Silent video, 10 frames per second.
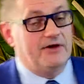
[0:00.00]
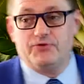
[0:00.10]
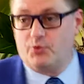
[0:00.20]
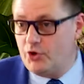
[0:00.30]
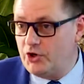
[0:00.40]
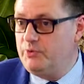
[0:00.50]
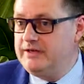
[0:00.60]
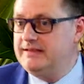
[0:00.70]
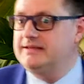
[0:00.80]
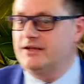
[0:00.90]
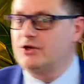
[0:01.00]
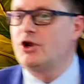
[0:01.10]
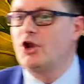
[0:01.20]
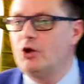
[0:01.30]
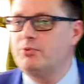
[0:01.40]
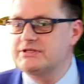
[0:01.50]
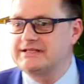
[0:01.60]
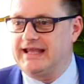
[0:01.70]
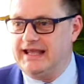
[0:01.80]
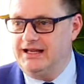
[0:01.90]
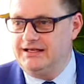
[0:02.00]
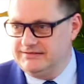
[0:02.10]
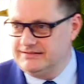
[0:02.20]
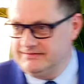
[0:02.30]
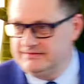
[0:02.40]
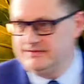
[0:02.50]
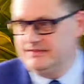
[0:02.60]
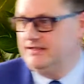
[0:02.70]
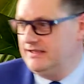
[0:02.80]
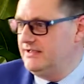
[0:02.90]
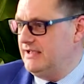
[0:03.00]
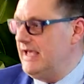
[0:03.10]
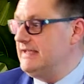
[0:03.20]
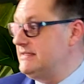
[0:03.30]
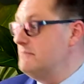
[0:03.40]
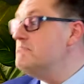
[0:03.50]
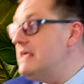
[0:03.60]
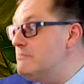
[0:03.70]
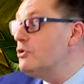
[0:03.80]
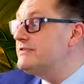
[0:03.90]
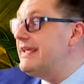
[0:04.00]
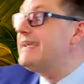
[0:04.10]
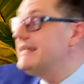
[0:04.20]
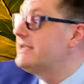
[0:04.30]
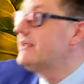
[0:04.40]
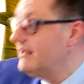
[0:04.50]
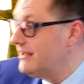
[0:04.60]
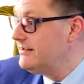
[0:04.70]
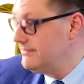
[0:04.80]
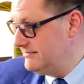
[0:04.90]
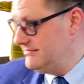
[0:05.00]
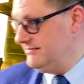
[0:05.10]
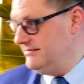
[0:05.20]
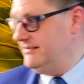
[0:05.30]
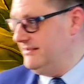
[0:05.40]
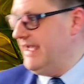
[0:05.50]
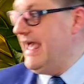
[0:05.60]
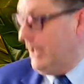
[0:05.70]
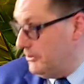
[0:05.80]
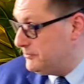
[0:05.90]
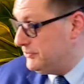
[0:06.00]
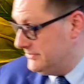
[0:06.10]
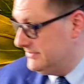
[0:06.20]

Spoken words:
of the work we did on a global scale as a mnemotechnical help.